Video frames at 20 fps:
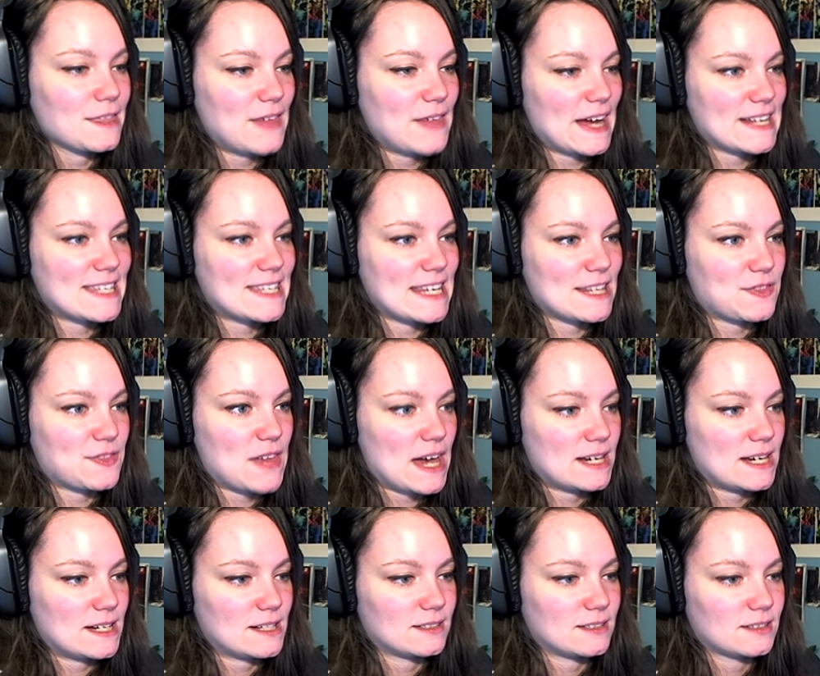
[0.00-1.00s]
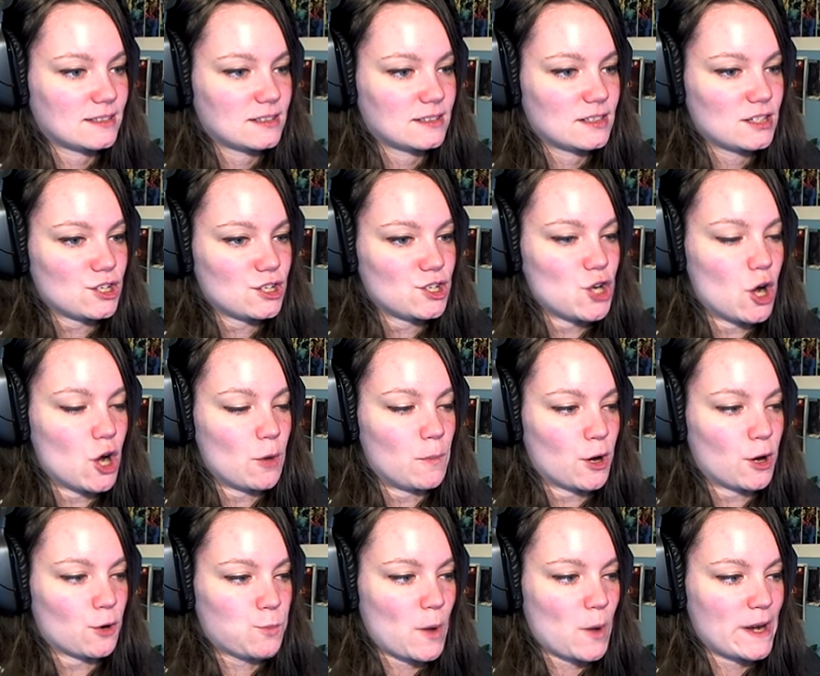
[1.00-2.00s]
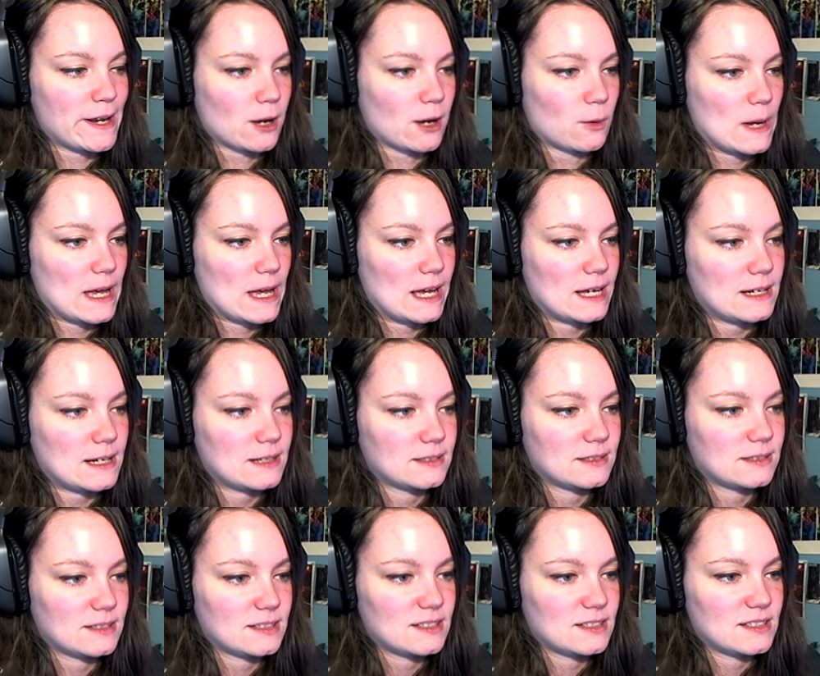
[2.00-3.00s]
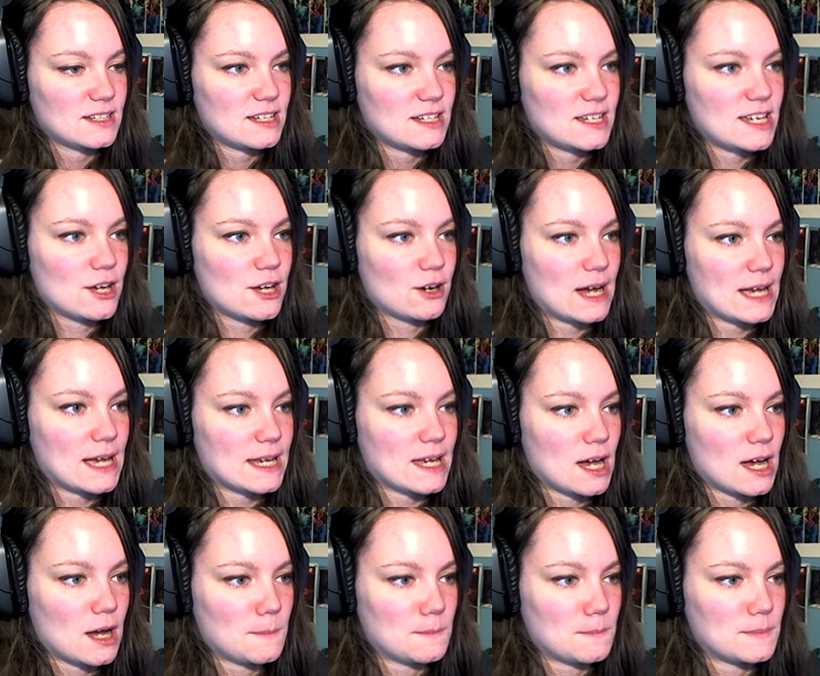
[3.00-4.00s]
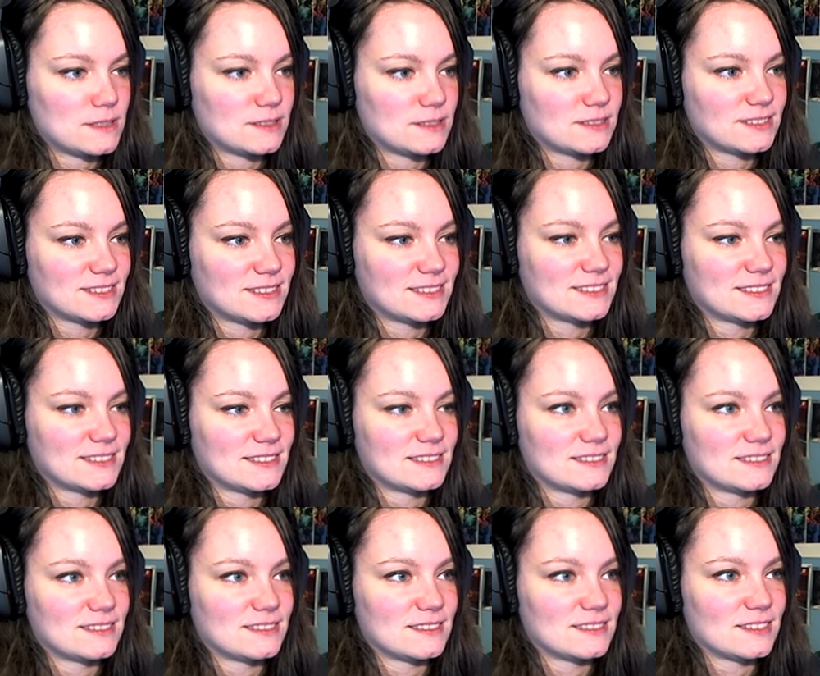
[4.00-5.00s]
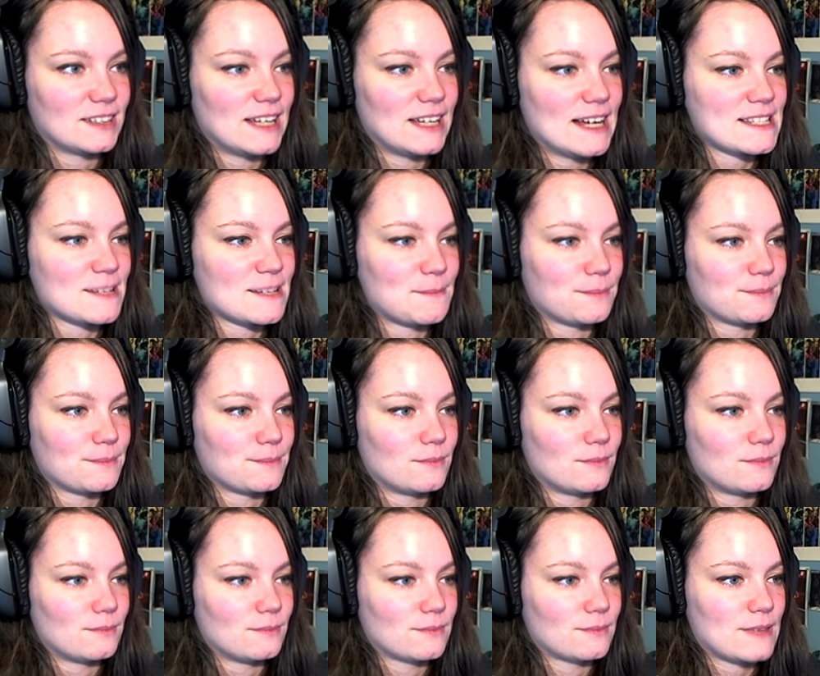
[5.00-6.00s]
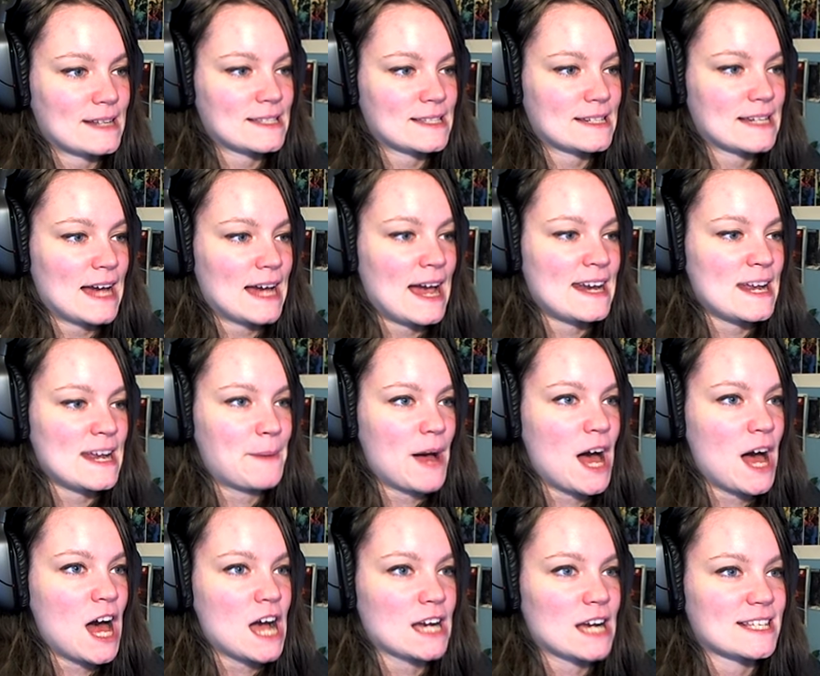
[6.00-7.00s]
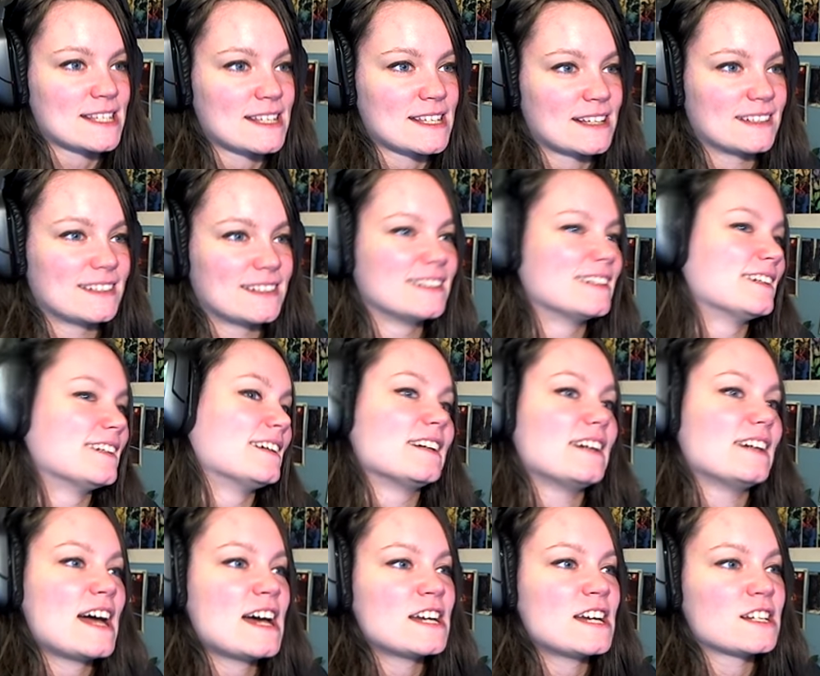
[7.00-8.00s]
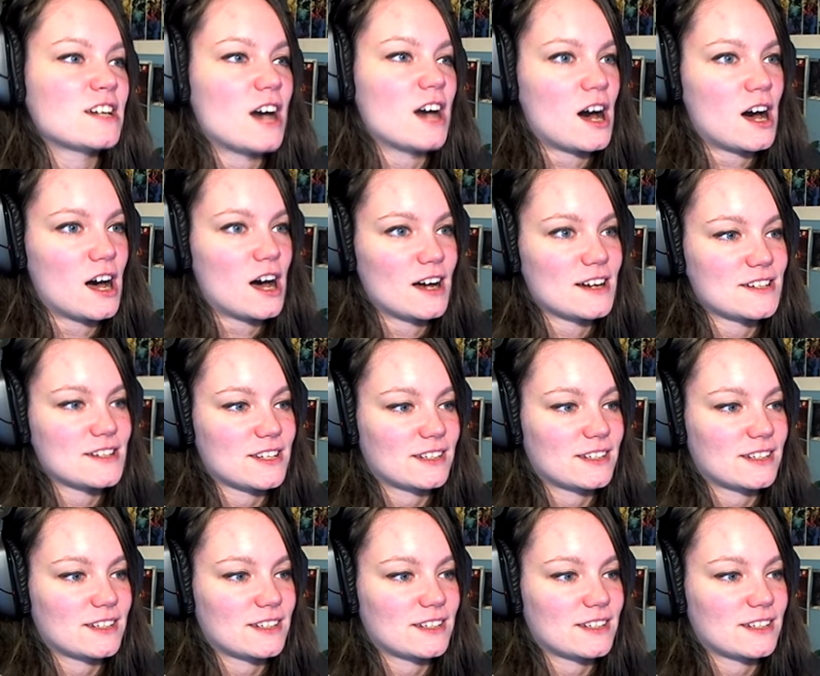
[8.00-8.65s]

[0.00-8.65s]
That's it, then. No more running away. Here I come. Oh, that's a... That's a tiny box! And God!